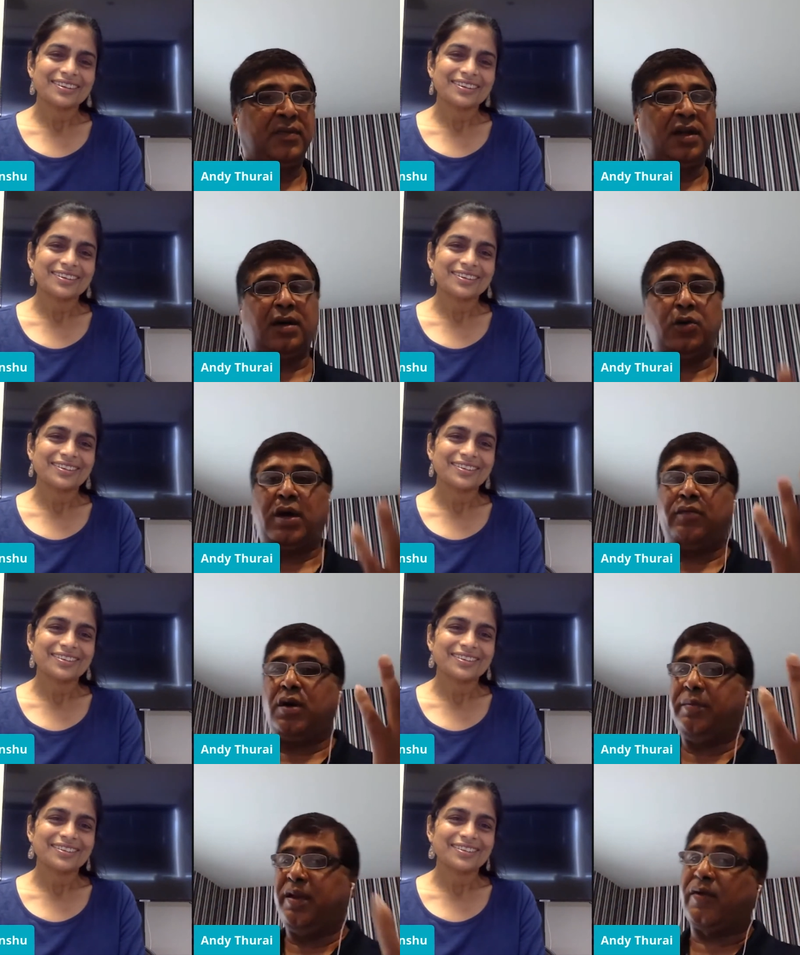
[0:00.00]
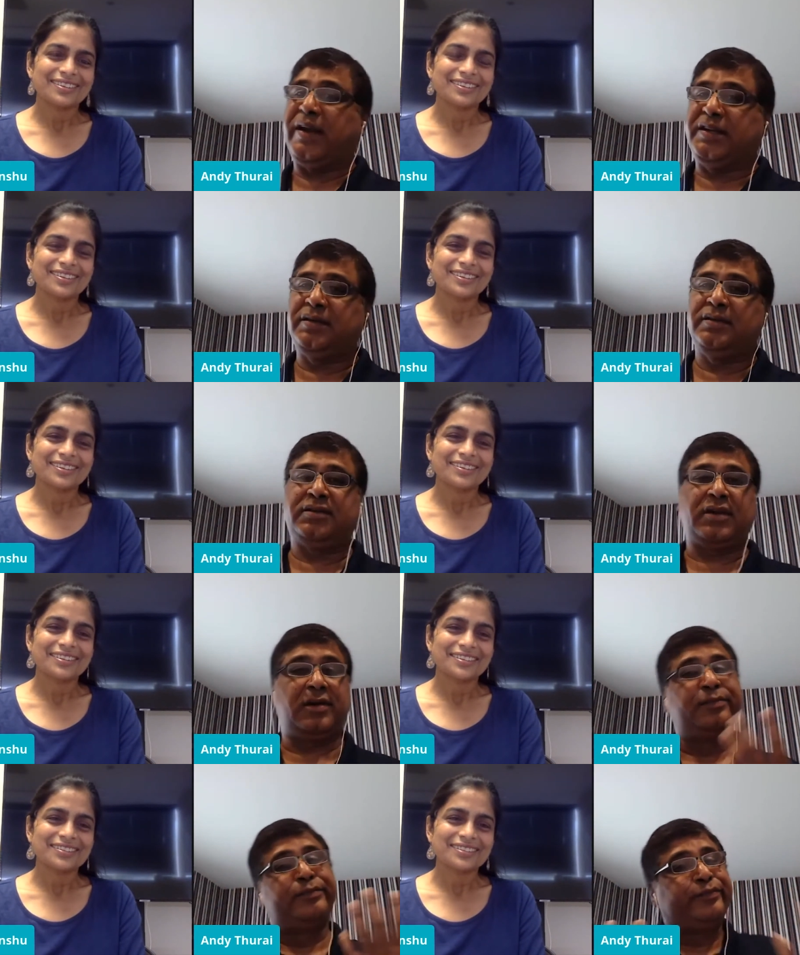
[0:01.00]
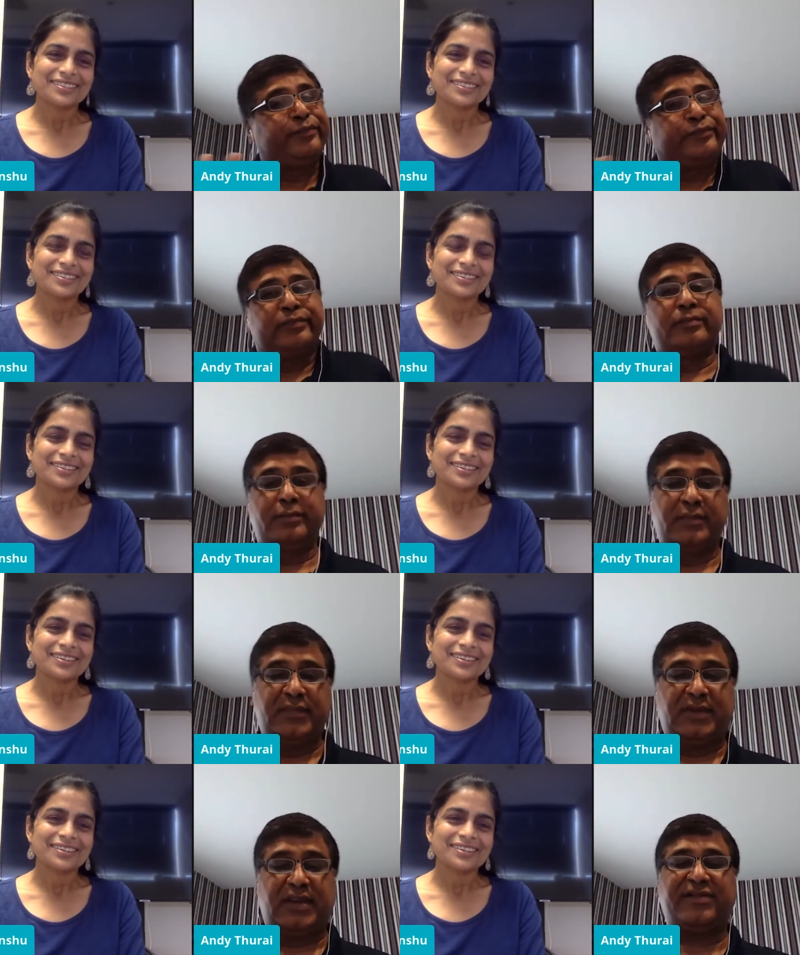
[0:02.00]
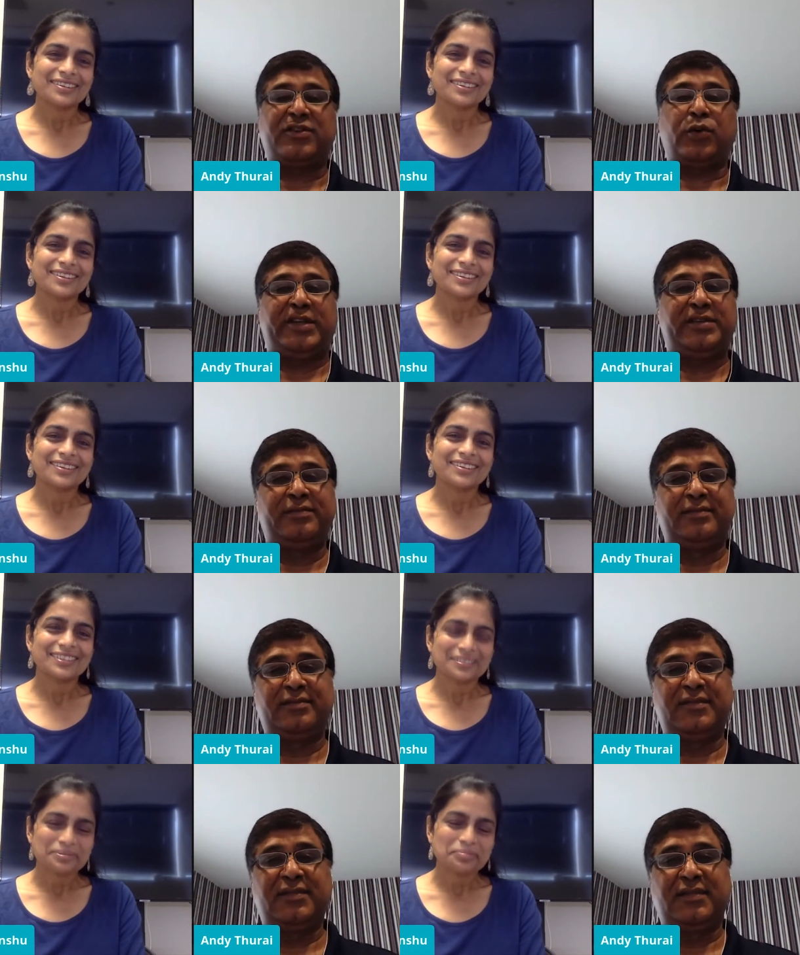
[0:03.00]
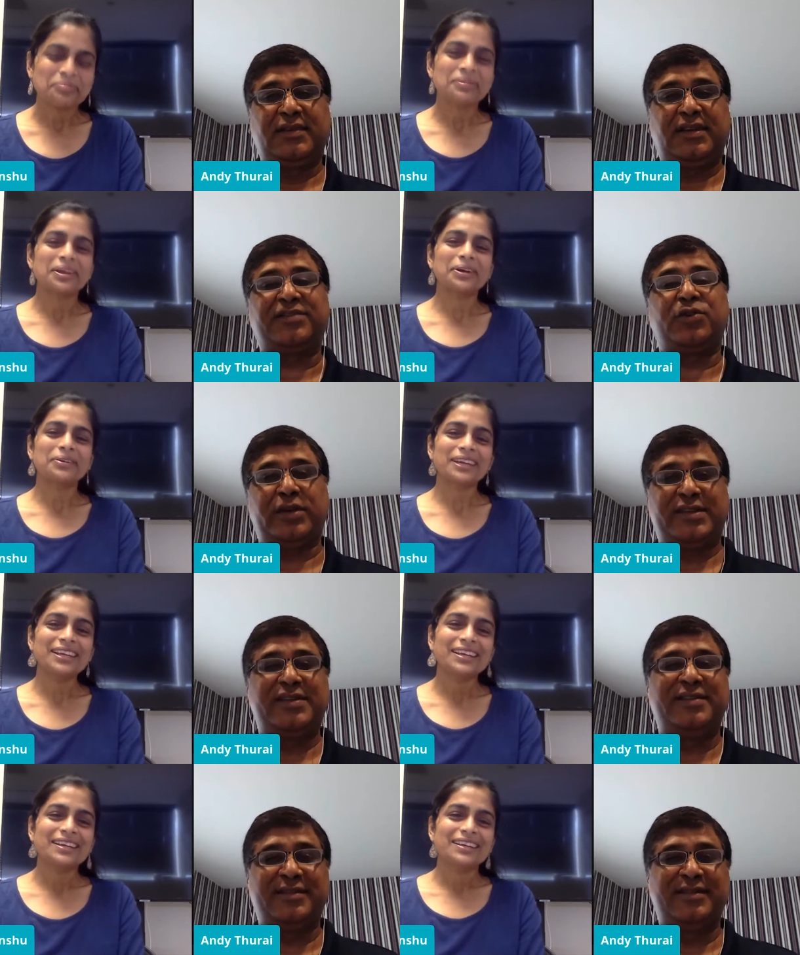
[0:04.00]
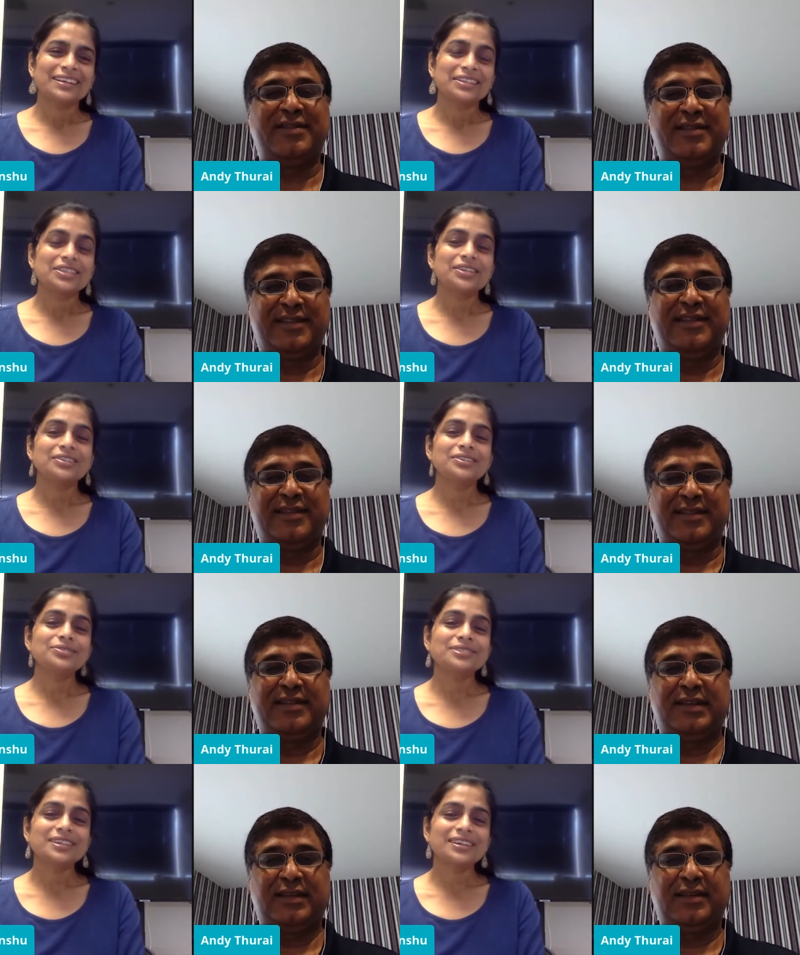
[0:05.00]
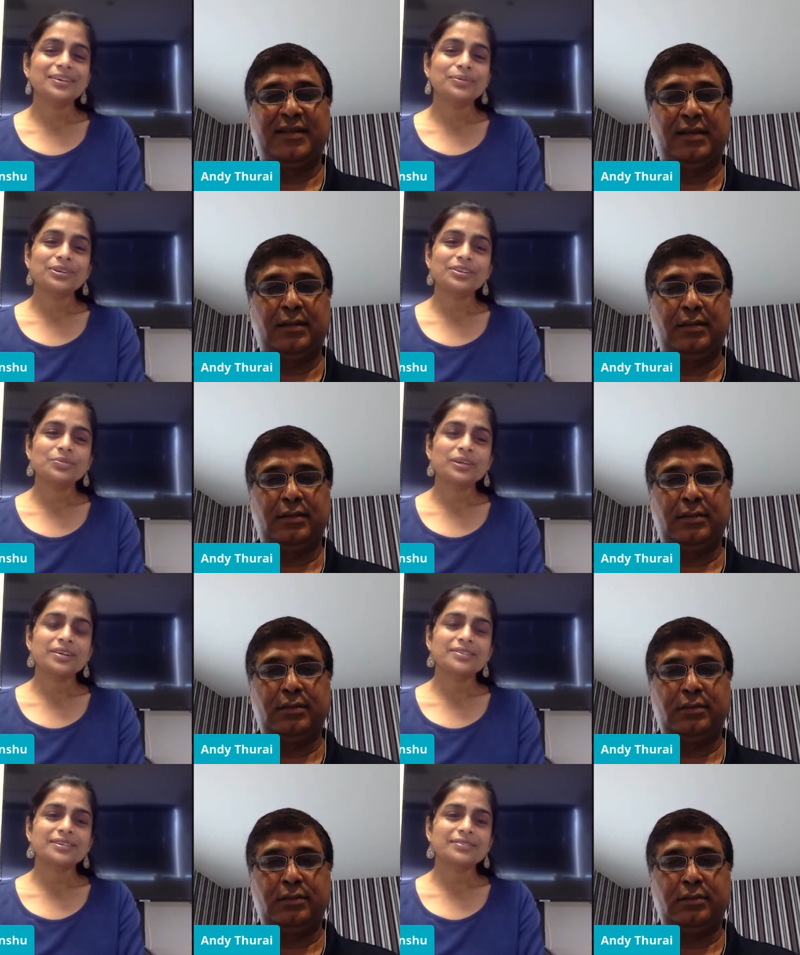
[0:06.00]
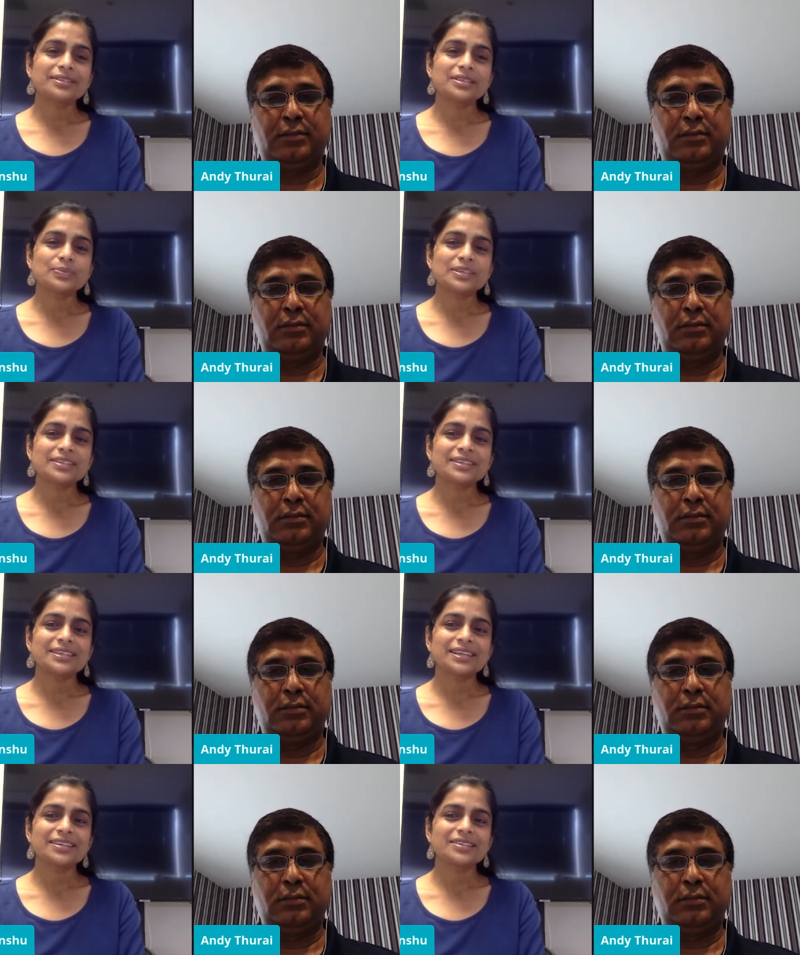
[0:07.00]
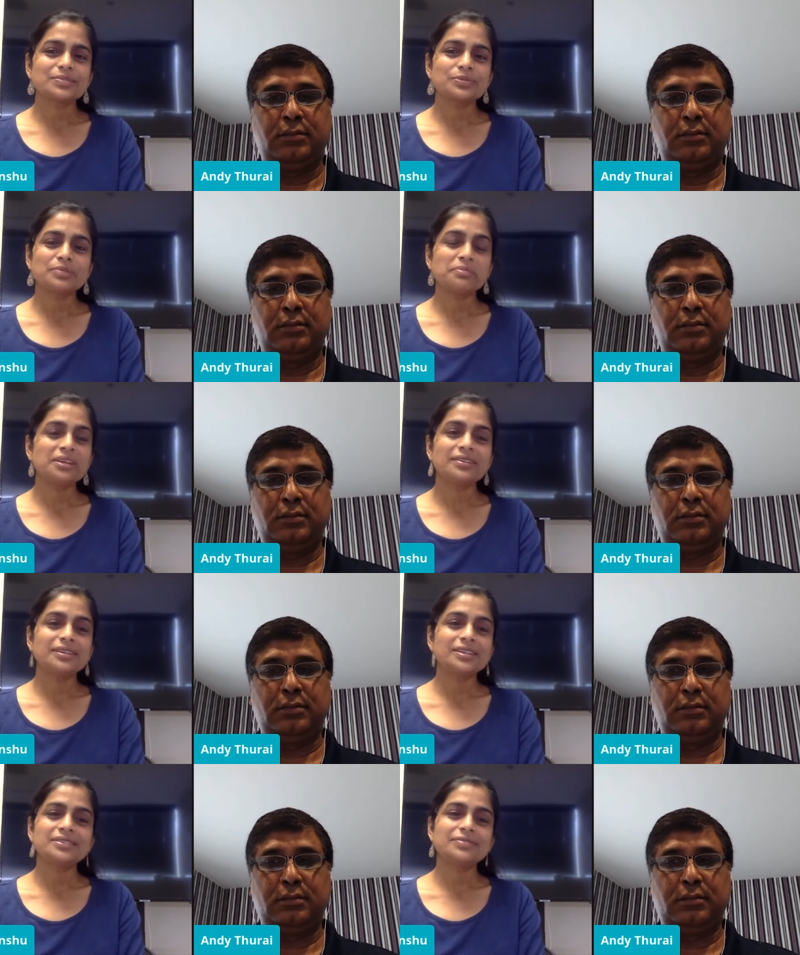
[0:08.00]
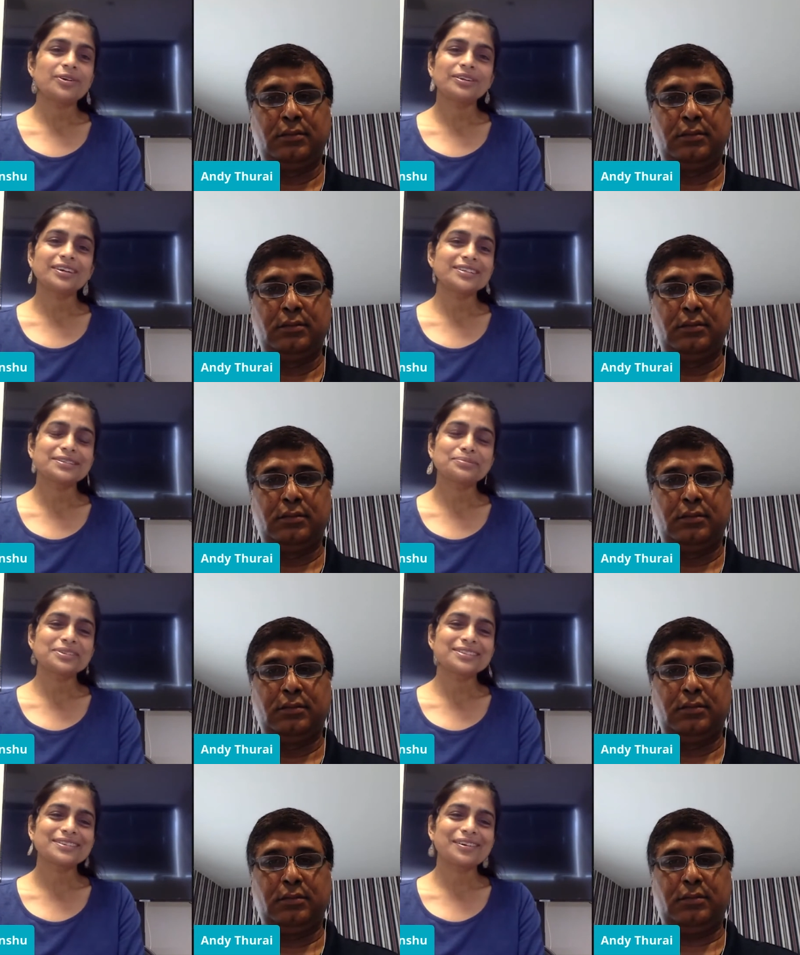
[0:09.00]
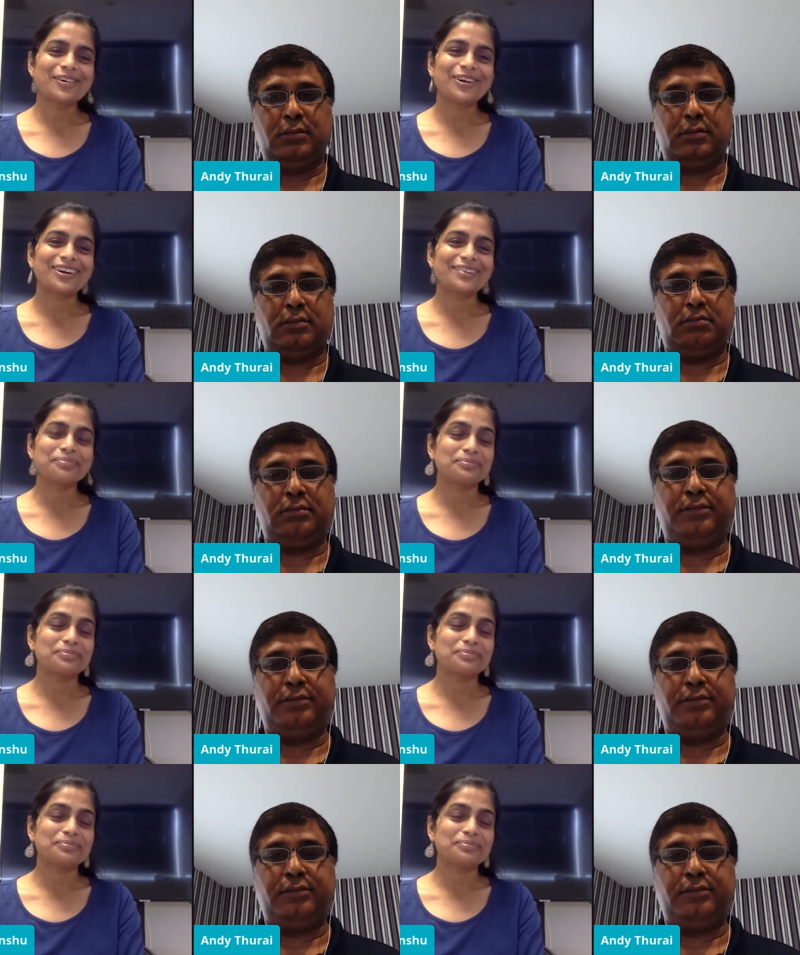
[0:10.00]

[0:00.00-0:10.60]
Speaker 1: or do I want to be right? So it's tough choice. Tough choice. All right.
Speaker 2: Do, do you see a world where serverless plus containers will meet the needs of all customers, or